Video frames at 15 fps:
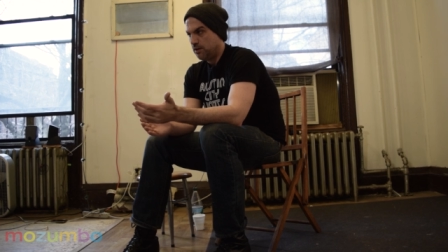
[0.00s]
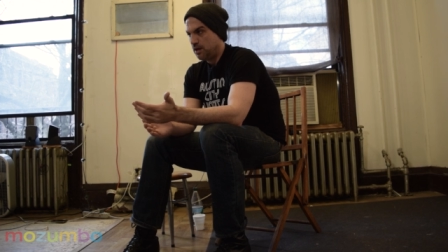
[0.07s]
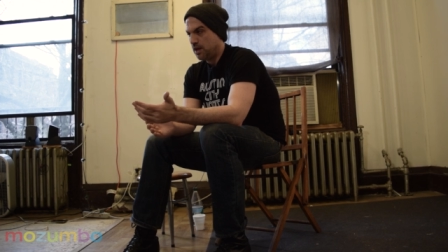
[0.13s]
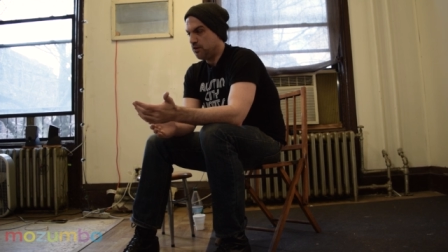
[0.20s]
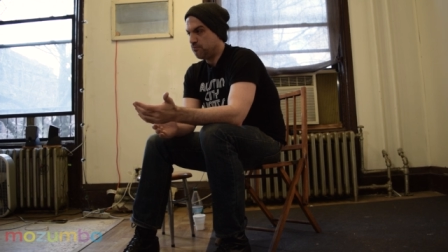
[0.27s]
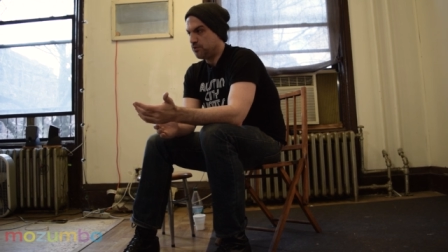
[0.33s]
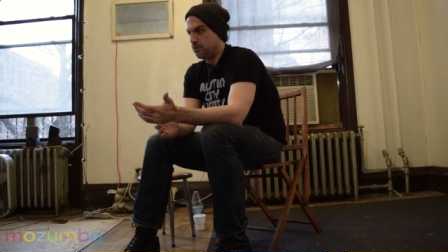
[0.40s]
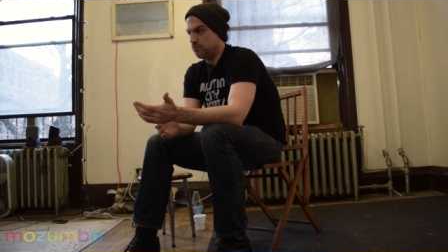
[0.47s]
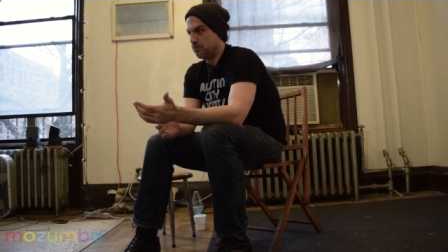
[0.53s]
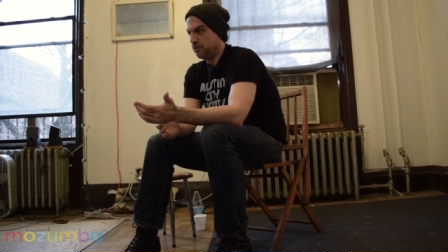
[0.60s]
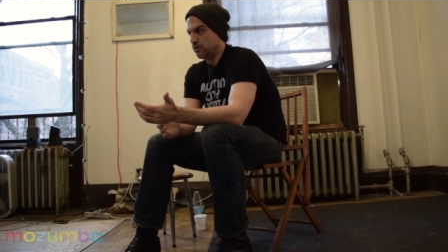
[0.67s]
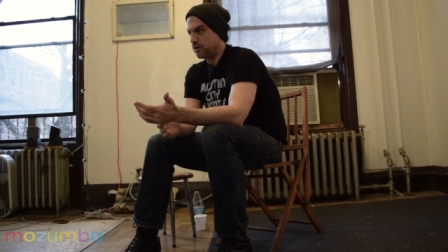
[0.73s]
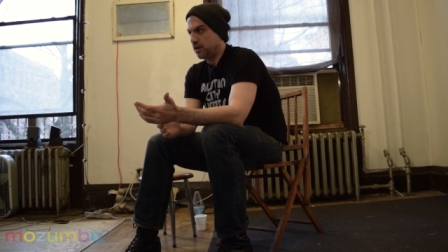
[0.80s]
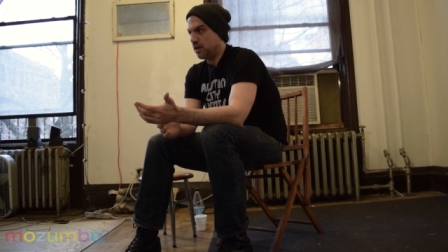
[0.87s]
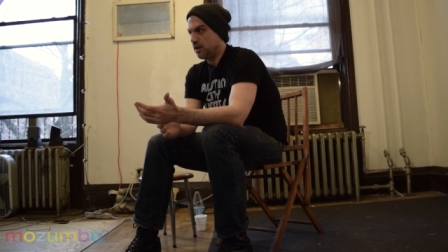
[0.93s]
And if you
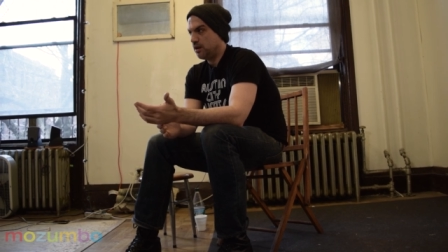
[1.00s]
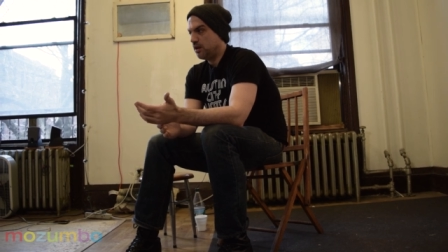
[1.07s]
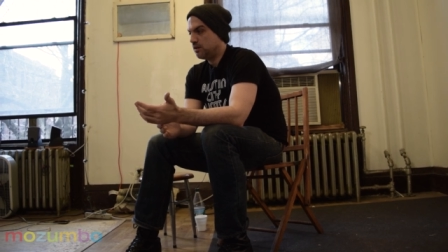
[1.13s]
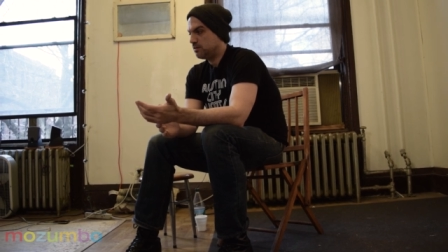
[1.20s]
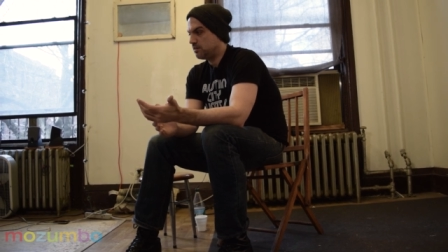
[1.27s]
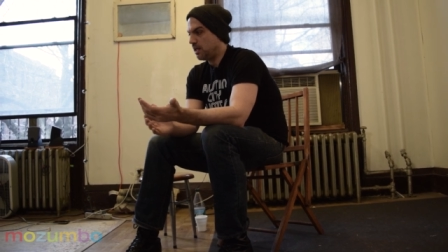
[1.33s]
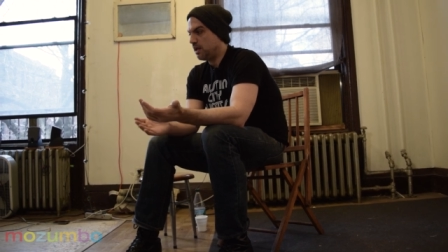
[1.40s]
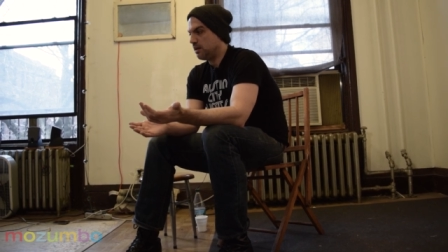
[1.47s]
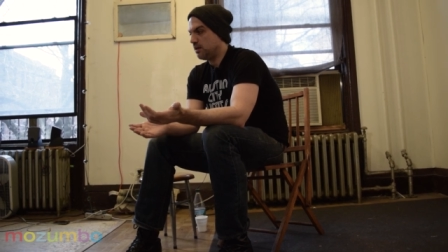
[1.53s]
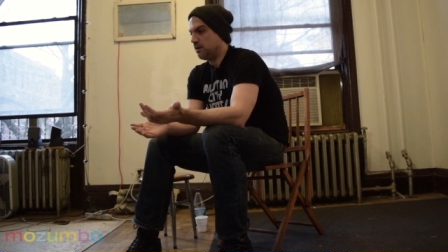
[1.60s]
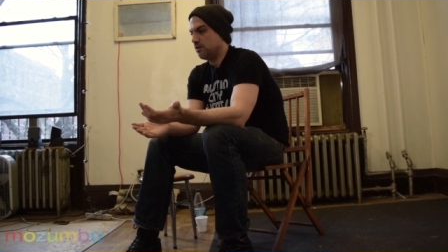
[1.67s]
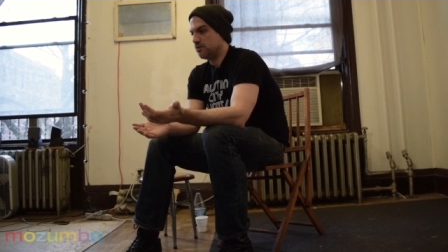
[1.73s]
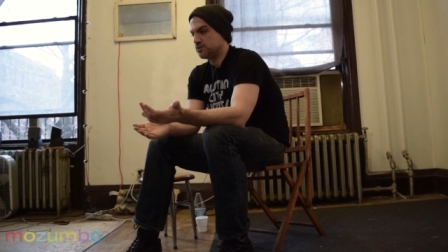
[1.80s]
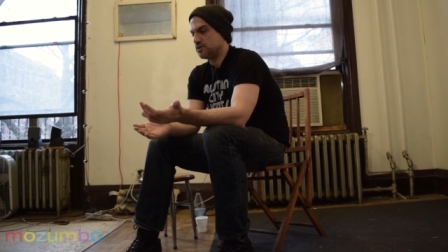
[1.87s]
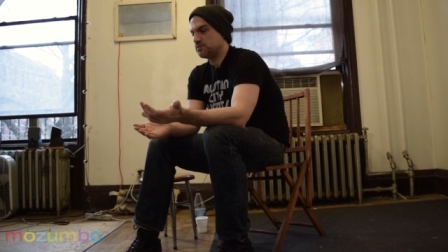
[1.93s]
look at 10
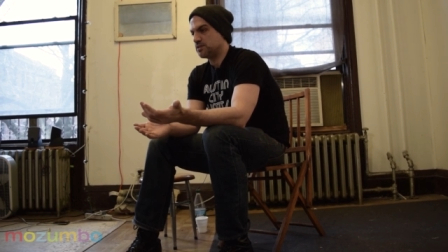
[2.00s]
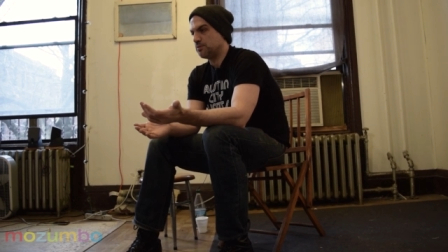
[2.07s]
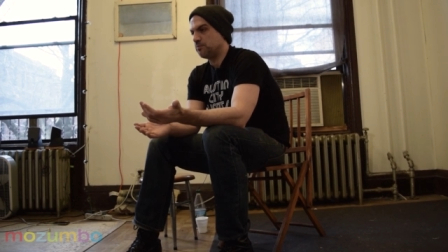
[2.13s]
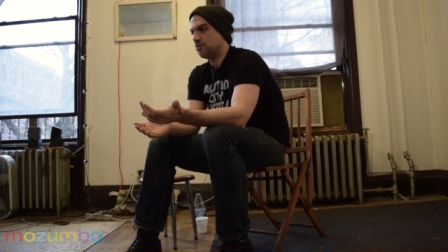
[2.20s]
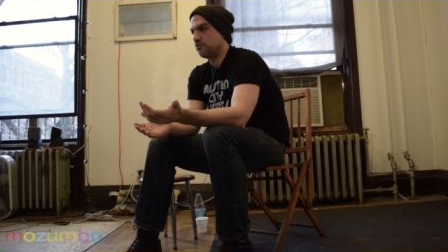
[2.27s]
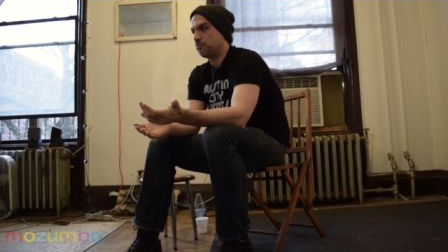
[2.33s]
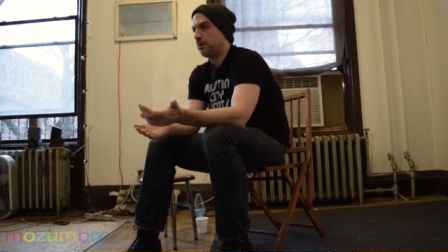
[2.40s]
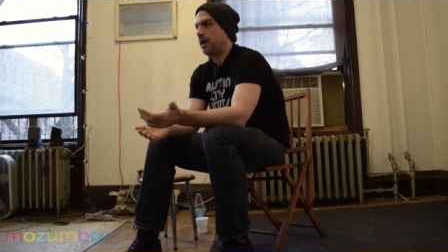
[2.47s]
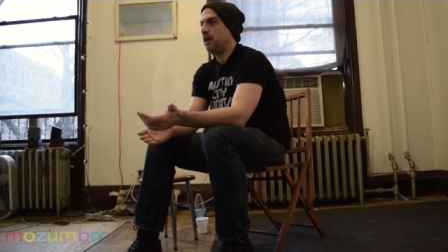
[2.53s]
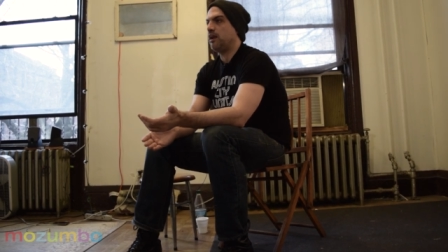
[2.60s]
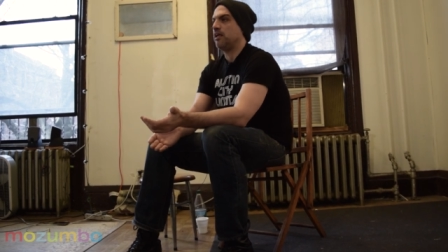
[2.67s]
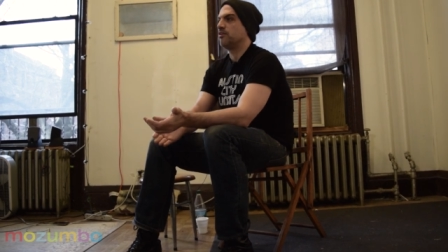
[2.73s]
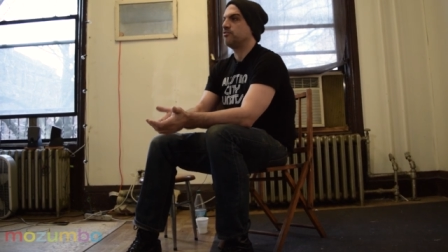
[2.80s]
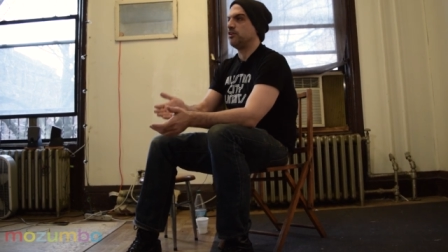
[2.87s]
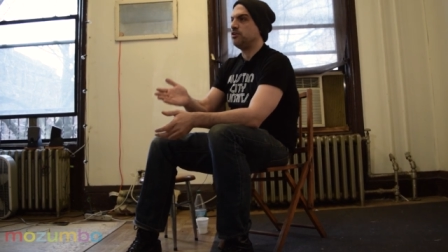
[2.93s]
years of someone's
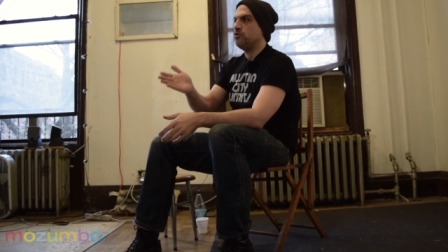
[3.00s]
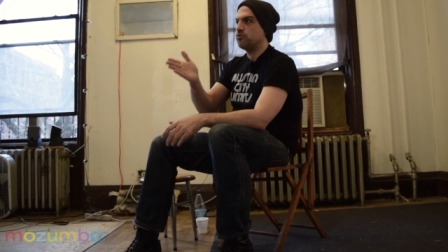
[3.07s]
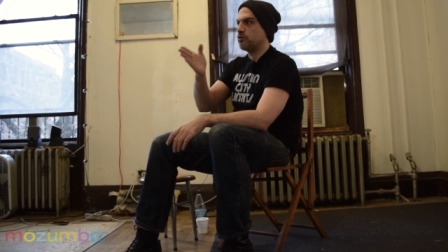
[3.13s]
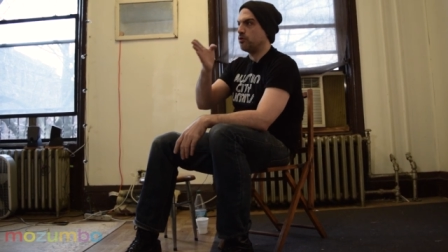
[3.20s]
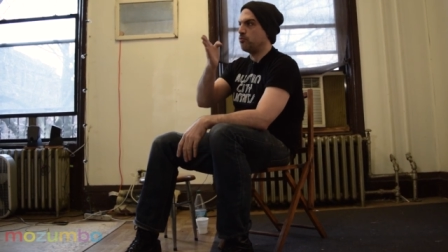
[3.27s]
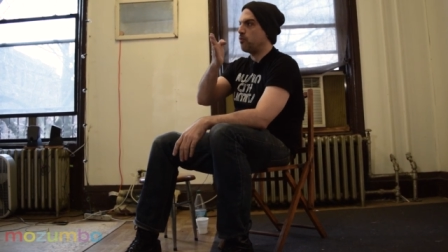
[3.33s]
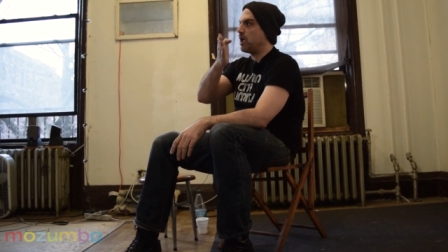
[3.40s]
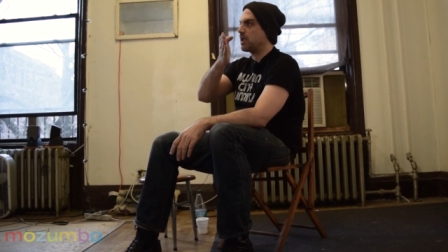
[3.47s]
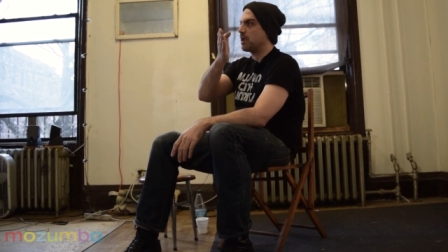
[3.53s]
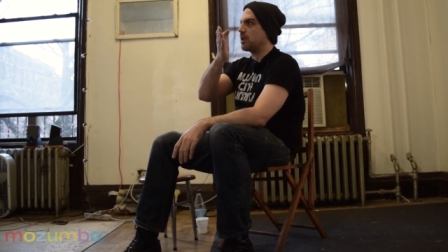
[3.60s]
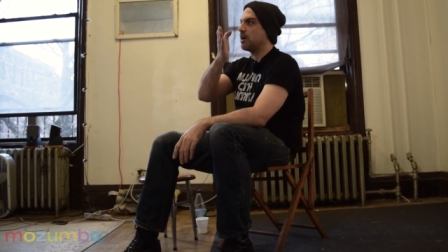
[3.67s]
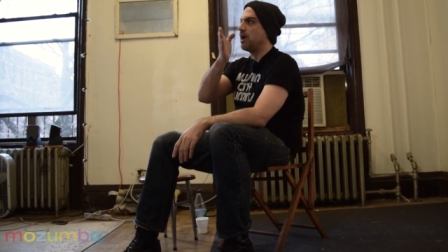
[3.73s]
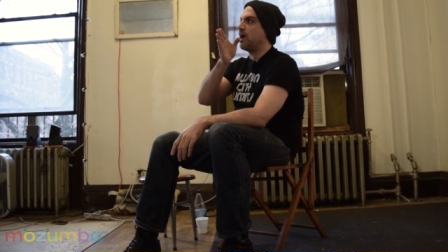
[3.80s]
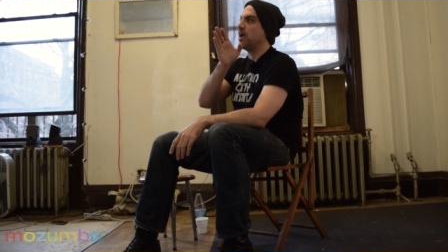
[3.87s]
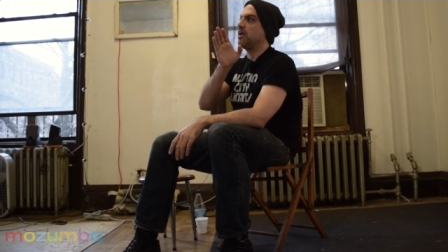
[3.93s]
paintings and you could
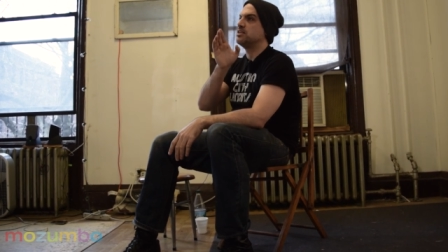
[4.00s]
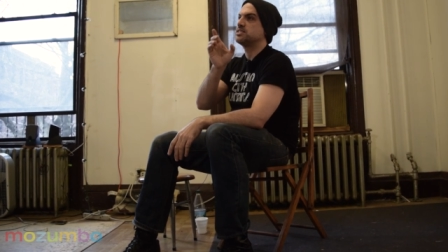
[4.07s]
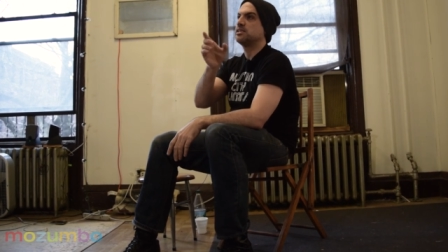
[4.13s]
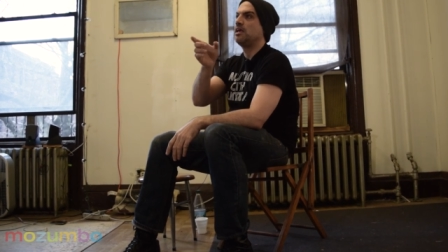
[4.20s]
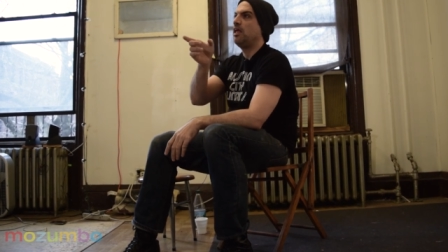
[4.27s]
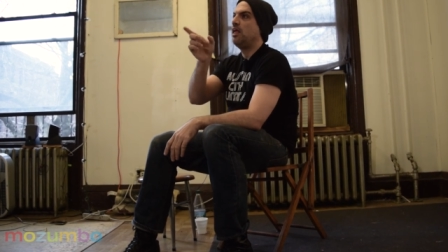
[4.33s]
recognize